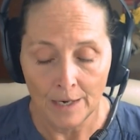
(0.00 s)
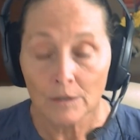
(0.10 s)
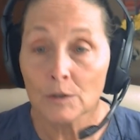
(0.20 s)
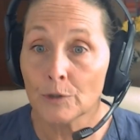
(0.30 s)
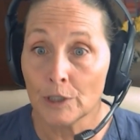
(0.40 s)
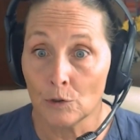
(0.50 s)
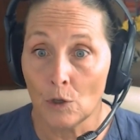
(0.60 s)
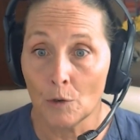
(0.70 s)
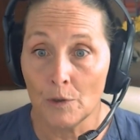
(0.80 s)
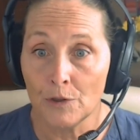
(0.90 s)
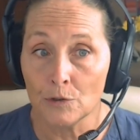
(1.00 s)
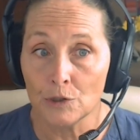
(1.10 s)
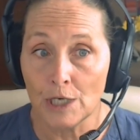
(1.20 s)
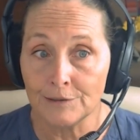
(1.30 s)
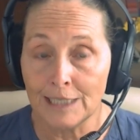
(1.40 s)
learning along with your
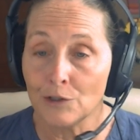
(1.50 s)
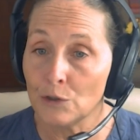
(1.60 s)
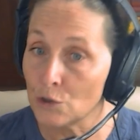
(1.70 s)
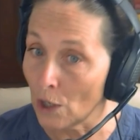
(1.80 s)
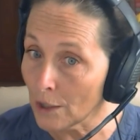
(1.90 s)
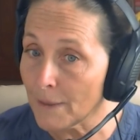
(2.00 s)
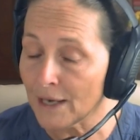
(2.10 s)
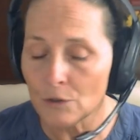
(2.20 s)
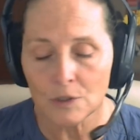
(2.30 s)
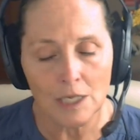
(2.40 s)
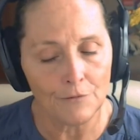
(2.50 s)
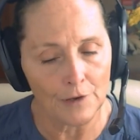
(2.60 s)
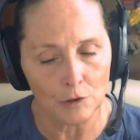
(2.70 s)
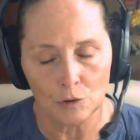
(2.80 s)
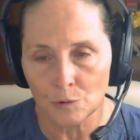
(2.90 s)
child how you talk about yourself, how
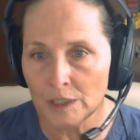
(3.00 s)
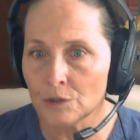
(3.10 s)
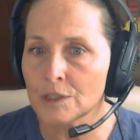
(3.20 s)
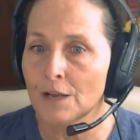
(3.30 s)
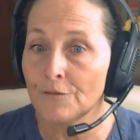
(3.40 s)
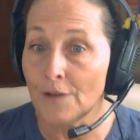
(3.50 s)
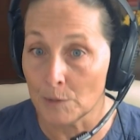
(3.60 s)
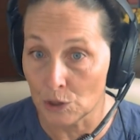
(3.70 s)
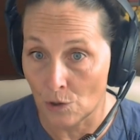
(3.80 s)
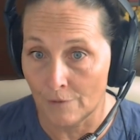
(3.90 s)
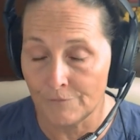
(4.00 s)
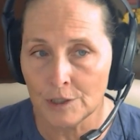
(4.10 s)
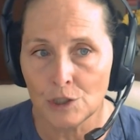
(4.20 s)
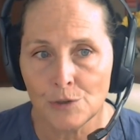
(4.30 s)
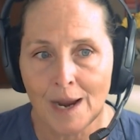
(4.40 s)
you treat yourself, how much
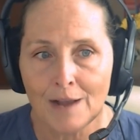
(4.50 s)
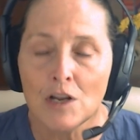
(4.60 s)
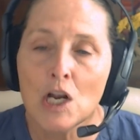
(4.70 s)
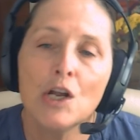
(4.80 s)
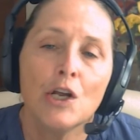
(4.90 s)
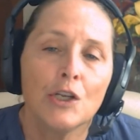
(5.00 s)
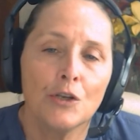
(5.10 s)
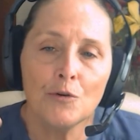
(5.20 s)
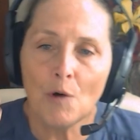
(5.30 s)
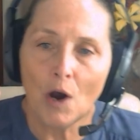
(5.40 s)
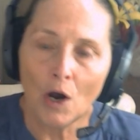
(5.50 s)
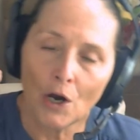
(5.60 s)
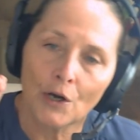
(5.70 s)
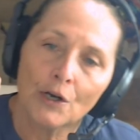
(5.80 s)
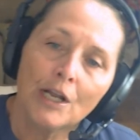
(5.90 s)
confidence you have. You
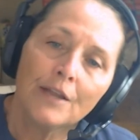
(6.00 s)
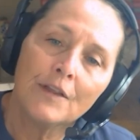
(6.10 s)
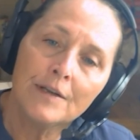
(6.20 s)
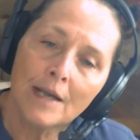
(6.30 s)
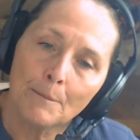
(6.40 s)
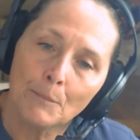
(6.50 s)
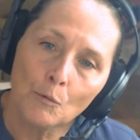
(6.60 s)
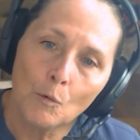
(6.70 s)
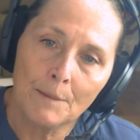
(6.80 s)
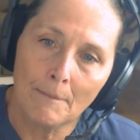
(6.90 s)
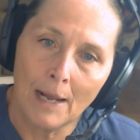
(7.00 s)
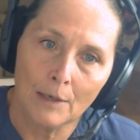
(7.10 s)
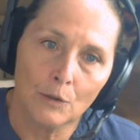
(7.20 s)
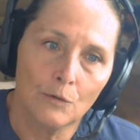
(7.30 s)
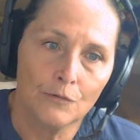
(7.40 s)
are the number one
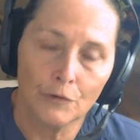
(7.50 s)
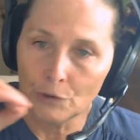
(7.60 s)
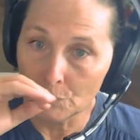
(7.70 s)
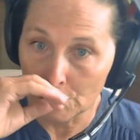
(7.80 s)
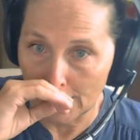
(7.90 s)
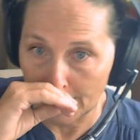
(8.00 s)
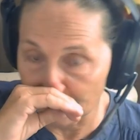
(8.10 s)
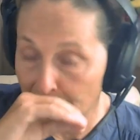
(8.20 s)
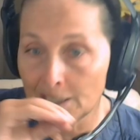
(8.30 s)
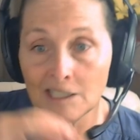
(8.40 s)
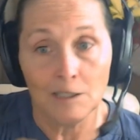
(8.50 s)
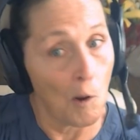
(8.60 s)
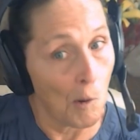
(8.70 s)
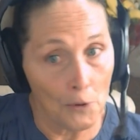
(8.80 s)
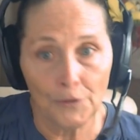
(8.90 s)
model for your child in
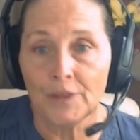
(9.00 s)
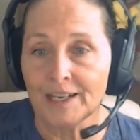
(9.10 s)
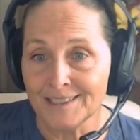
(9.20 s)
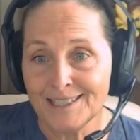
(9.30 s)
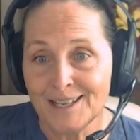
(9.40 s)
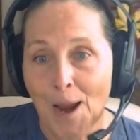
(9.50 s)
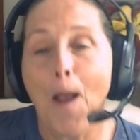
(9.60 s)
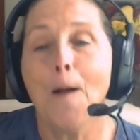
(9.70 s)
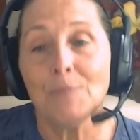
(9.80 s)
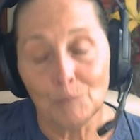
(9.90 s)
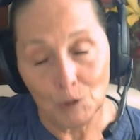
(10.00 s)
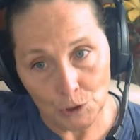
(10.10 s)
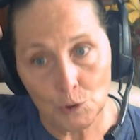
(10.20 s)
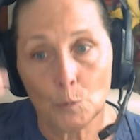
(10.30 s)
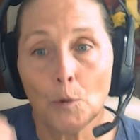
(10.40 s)
all things. But
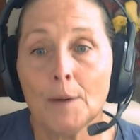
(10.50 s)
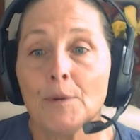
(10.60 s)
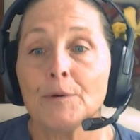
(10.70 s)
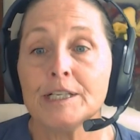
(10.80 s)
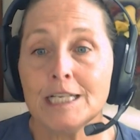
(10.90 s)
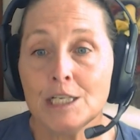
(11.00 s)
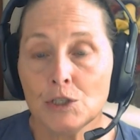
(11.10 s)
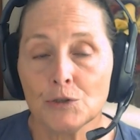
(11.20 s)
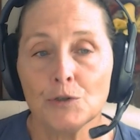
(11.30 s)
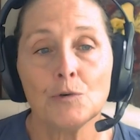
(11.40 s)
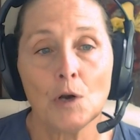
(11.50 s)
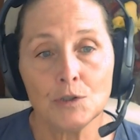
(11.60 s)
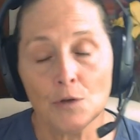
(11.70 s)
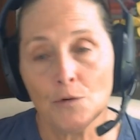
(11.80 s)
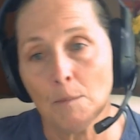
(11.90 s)
once you're their primary teacher, you're
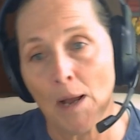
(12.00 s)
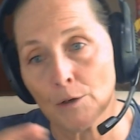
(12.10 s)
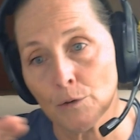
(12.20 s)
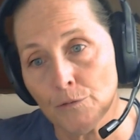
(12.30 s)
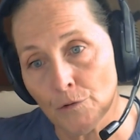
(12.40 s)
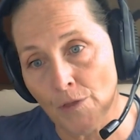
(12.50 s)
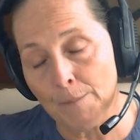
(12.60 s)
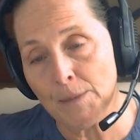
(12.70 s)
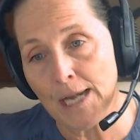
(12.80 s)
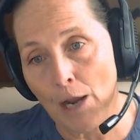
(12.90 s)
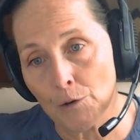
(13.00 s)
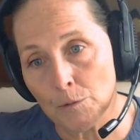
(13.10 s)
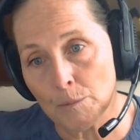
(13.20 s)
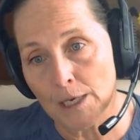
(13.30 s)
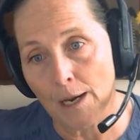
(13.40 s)
also the model for them in how
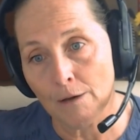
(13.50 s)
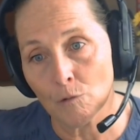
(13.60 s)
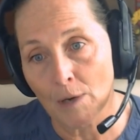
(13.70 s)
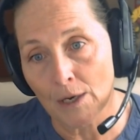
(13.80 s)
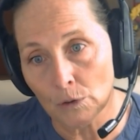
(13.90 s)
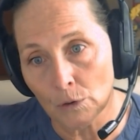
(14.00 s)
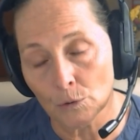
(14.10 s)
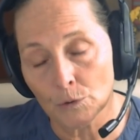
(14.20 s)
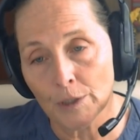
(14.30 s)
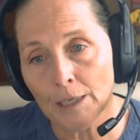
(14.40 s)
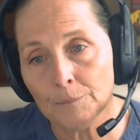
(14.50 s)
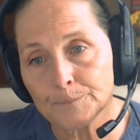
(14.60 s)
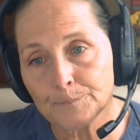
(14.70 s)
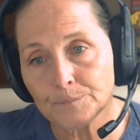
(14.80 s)
you behave around learning